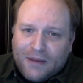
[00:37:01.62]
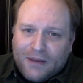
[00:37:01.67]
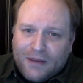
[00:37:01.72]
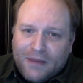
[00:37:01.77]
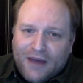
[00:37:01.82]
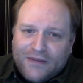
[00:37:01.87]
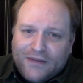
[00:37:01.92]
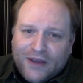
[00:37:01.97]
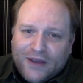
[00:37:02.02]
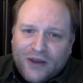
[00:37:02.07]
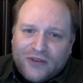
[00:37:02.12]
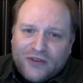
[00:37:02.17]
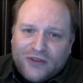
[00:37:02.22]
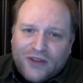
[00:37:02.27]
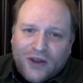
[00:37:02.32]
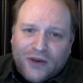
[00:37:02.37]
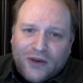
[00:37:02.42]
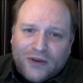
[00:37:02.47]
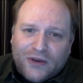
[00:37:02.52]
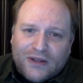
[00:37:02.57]

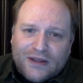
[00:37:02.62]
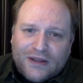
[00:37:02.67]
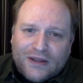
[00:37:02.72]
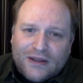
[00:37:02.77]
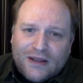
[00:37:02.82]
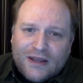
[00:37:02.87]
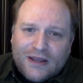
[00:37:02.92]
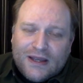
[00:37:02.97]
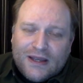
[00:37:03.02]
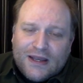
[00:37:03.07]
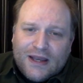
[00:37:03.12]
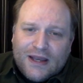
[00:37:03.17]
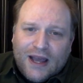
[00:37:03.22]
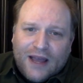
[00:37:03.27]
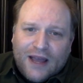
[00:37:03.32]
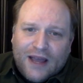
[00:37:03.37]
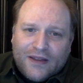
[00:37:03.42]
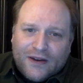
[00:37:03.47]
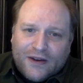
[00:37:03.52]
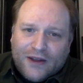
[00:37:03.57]
mafioso,
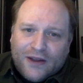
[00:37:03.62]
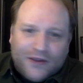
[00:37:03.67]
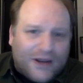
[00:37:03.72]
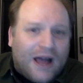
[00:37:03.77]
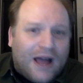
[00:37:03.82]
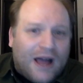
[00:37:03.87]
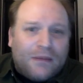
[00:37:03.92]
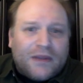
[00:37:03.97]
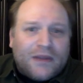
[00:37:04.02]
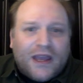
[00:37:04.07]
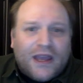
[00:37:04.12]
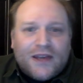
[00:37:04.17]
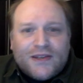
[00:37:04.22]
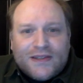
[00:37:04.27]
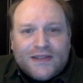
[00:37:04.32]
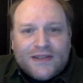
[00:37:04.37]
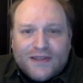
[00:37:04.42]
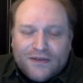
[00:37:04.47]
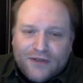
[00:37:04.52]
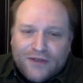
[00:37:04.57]
and there are other
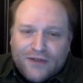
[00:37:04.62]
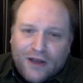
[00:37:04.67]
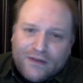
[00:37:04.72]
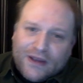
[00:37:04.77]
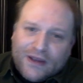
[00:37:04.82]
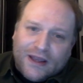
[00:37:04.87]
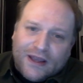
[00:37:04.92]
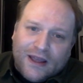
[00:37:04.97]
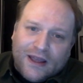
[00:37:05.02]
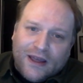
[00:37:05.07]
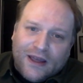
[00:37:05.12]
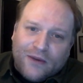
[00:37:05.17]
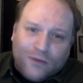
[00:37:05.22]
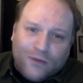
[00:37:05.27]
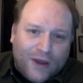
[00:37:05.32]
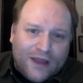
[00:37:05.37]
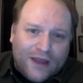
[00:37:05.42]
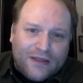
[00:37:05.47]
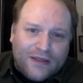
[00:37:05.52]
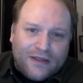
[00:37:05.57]
complications involving
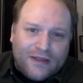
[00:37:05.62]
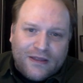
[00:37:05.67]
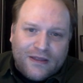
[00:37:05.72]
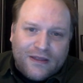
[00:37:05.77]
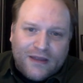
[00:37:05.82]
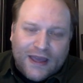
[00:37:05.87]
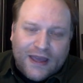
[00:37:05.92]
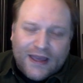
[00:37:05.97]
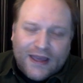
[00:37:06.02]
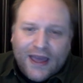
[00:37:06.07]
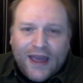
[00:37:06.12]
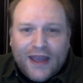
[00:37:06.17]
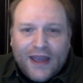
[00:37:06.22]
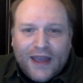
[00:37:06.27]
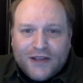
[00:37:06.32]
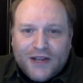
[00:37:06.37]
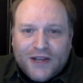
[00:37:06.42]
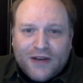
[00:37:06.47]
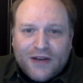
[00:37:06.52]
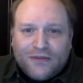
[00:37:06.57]
Wraith, aka
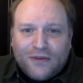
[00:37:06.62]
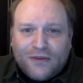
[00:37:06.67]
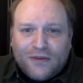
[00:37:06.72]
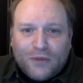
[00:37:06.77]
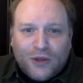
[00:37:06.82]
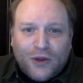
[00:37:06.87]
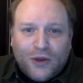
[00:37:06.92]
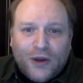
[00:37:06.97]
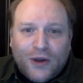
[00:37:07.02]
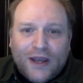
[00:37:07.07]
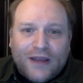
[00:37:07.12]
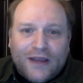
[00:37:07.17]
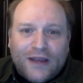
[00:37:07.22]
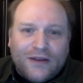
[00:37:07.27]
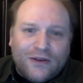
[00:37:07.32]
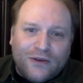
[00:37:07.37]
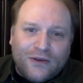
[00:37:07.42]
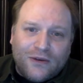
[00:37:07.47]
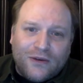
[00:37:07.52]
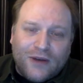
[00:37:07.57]
Jennifer Malloy,
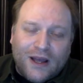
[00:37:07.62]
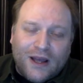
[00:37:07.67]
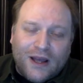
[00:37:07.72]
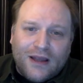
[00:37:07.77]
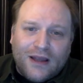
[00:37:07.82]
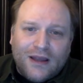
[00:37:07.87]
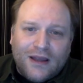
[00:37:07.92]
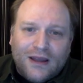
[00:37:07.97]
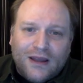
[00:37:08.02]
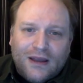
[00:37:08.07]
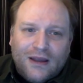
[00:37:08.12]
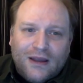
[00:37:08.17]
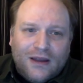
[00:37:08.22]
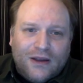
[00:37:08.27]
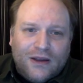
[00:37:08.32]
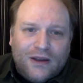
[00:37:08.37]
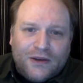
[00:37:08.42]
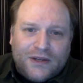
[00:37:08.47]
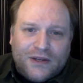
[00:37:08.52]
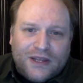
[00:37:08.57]

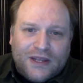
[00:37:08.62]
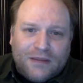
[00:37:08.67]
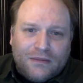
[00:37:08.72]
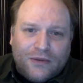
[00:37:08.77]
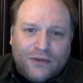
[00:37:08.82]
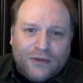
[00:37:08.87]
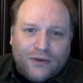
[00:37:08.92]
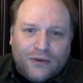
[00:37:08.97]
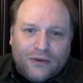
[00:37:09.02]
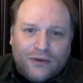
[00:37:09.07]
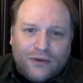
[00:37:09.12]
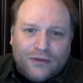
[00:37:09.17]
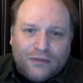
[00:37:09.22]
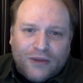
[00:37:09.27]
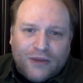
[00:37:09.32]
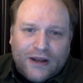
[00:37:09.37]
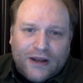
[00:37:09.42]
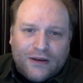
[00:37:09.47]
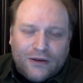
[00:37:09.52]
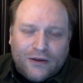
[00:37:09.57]

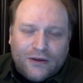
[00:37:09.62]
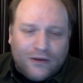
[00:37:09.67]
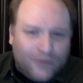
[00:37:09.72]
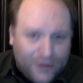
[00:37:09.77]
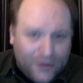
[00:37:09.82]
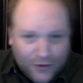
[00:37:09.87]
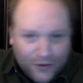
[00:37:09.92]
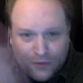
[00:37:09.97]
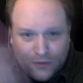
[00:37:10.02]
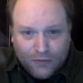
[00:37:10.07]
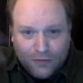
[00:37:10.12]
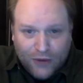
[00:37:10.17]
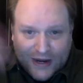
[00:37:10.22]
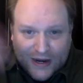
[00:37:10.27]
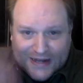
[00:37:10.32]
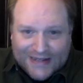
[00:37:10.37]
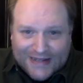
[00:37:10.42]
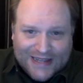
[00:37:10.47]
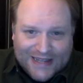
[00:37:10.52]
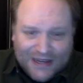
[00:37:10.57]
with whom
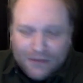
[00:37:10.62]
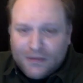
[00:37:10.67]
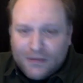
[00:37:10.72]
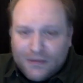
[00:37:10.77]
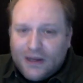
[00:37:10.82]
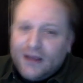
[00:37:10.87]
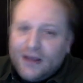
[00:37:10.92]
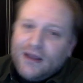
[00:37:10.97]
Brennan teamed.